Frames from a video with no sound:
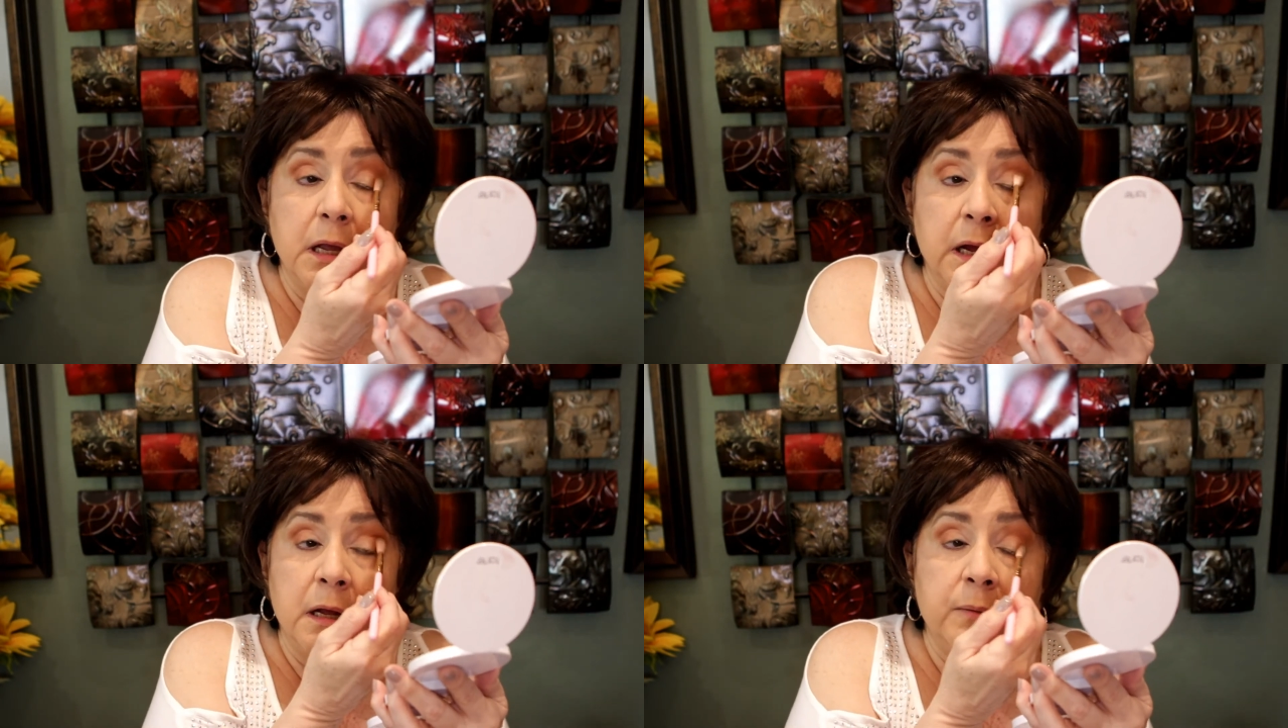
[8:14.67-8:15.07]

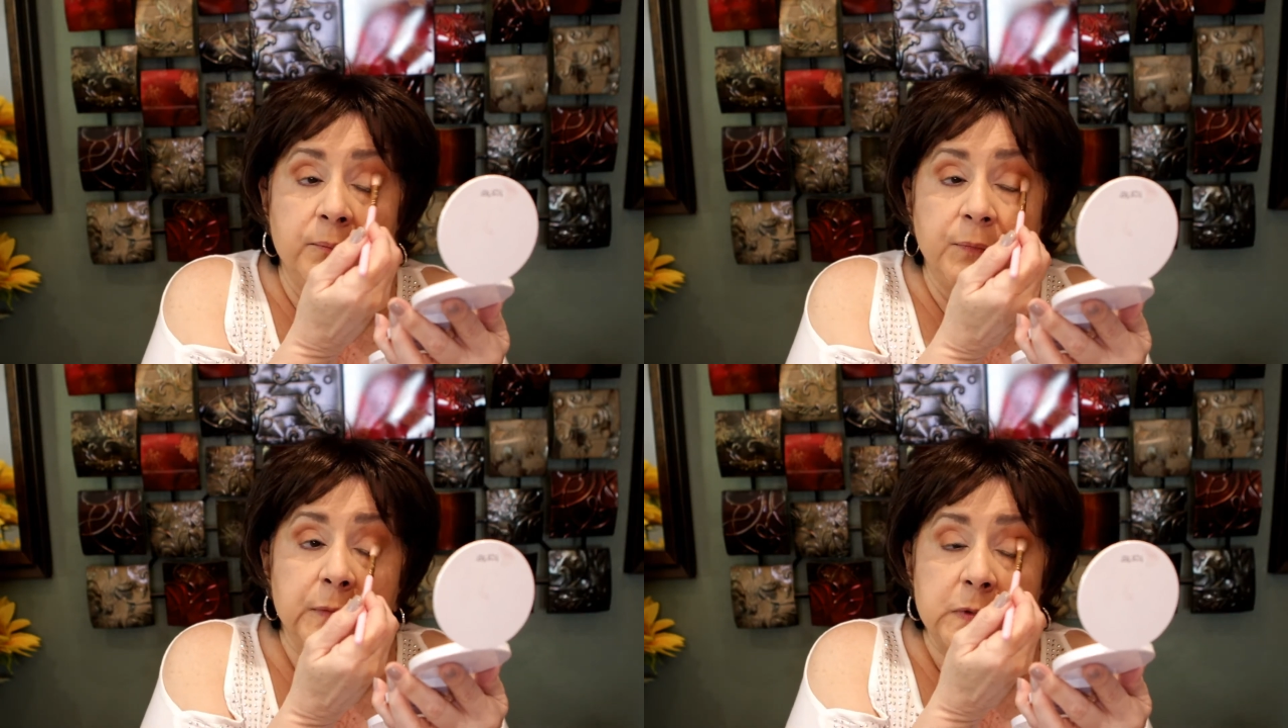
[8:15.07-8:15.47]

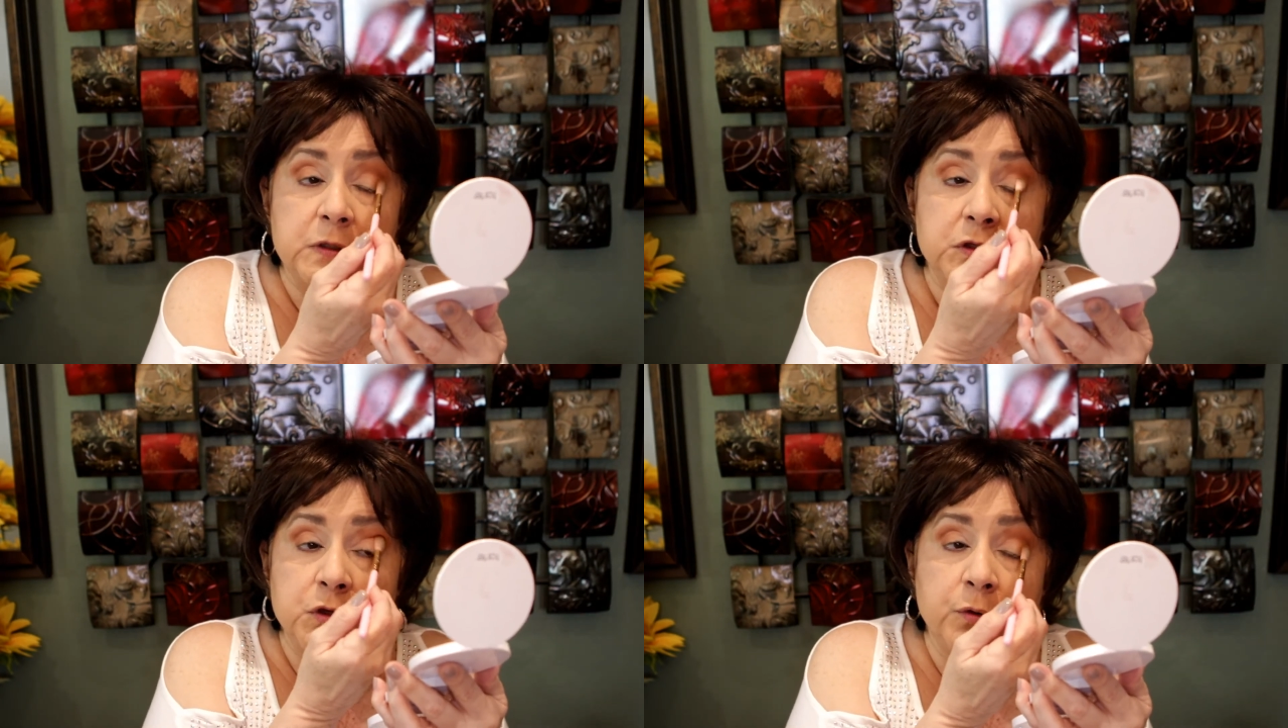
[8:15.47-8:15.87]

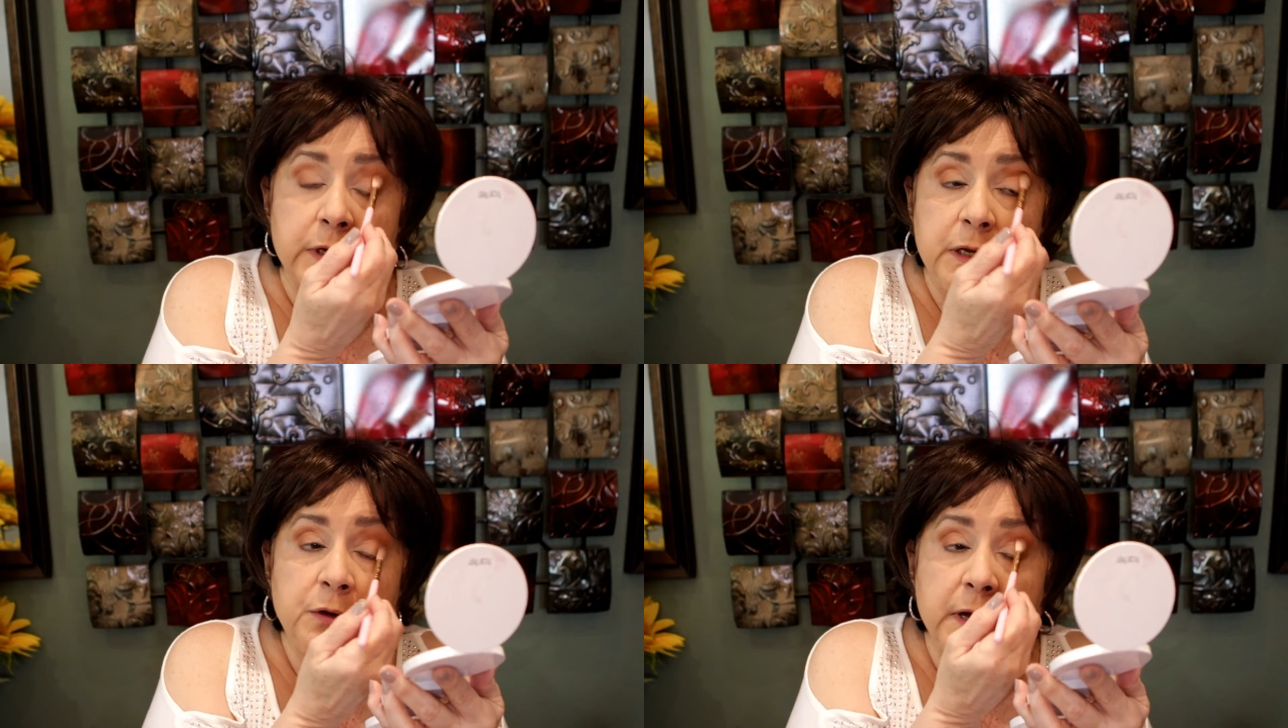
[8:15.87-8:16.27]
So
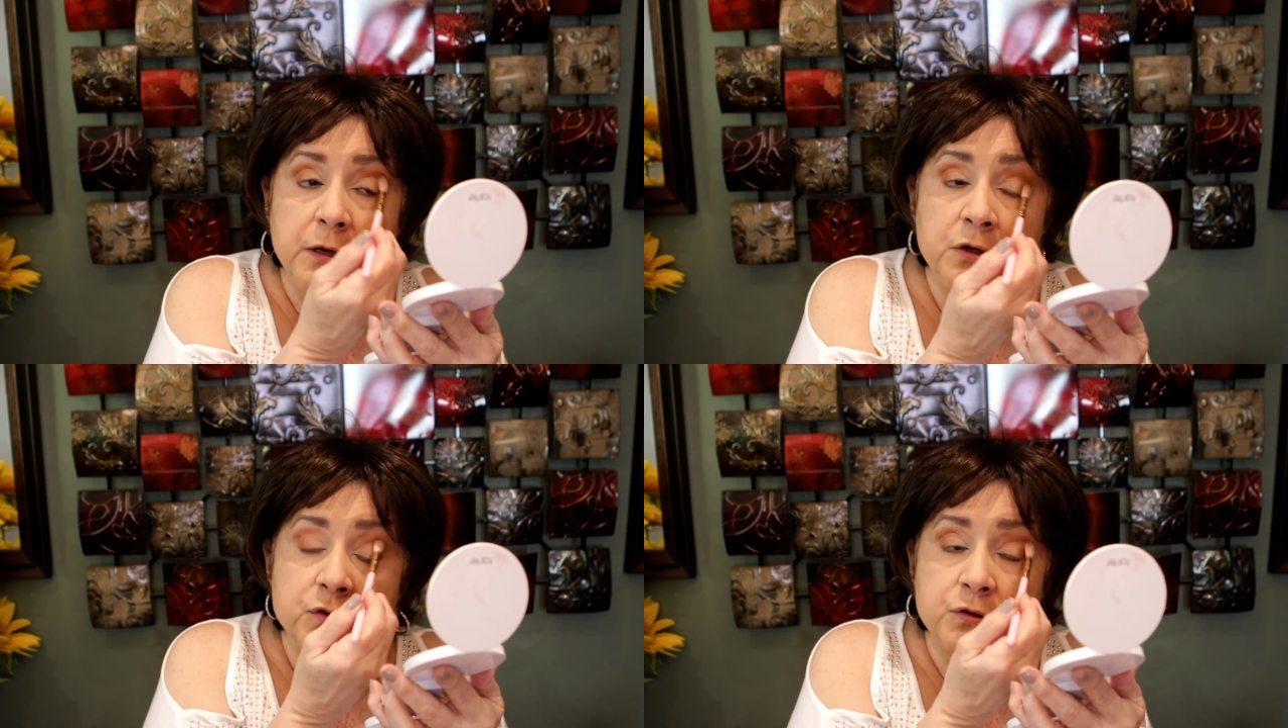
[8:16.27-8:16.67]
he
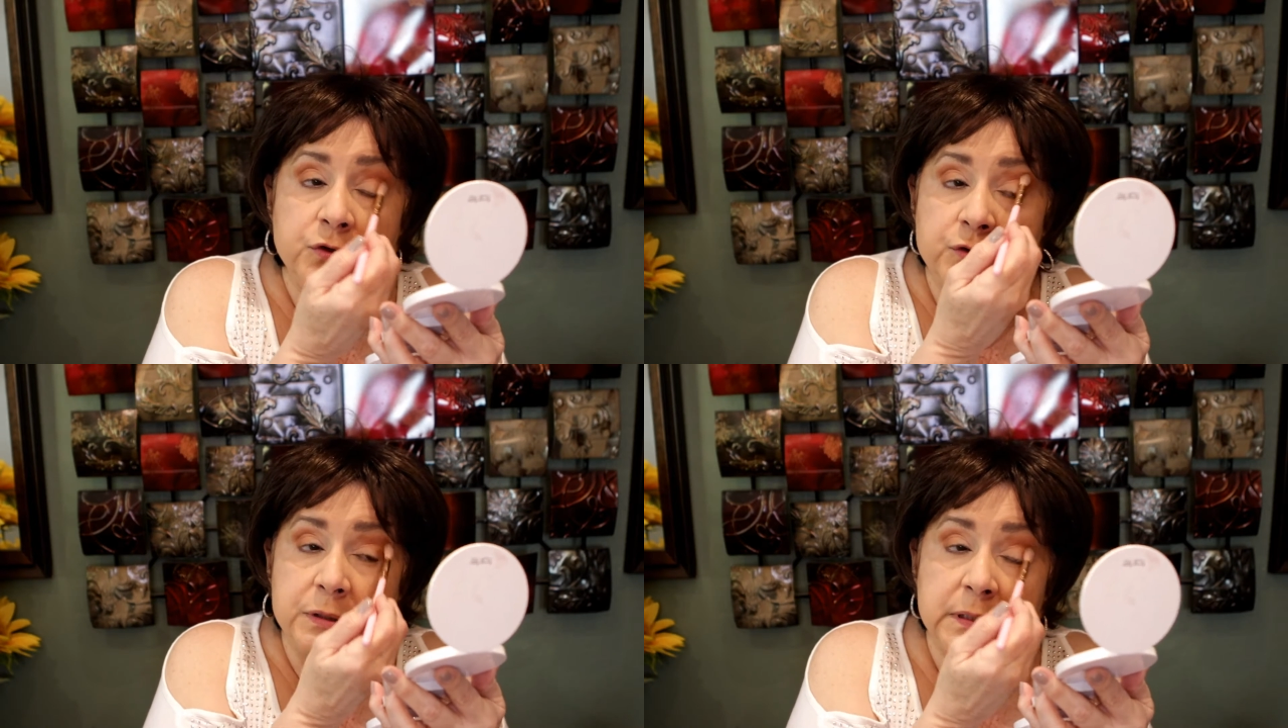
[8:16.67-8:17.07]
got used to
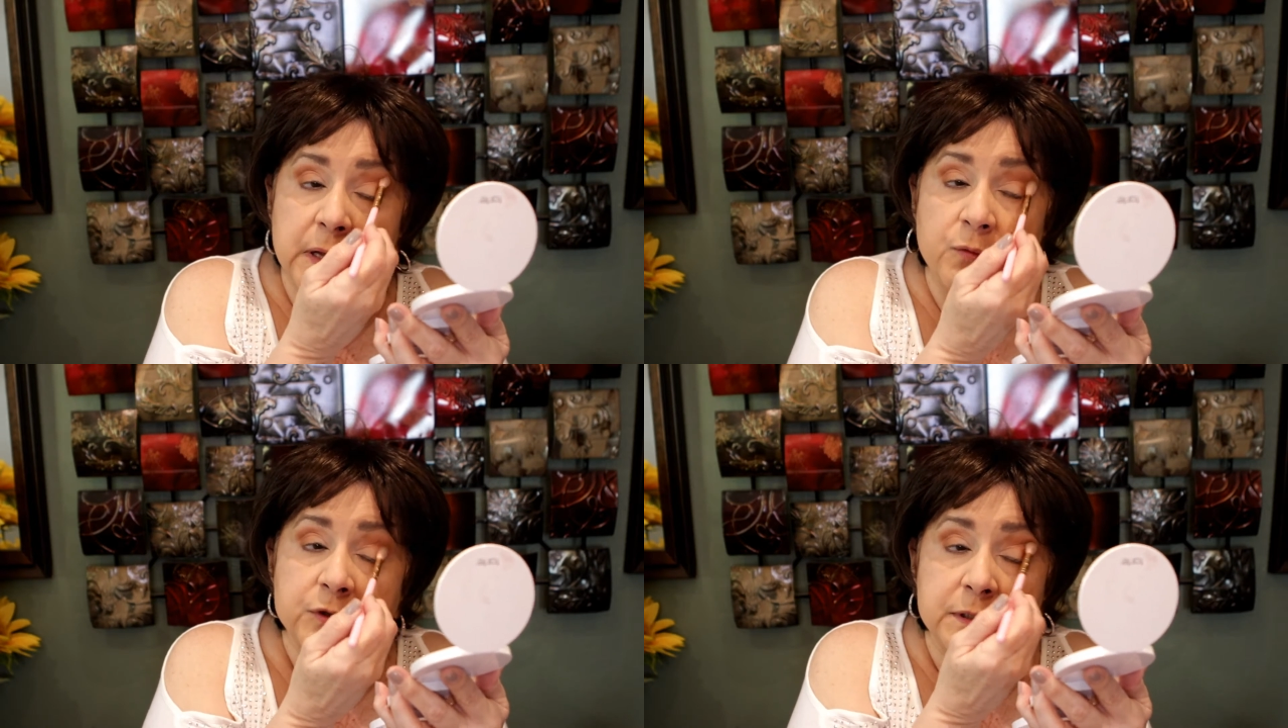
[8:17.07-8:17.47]
using that one.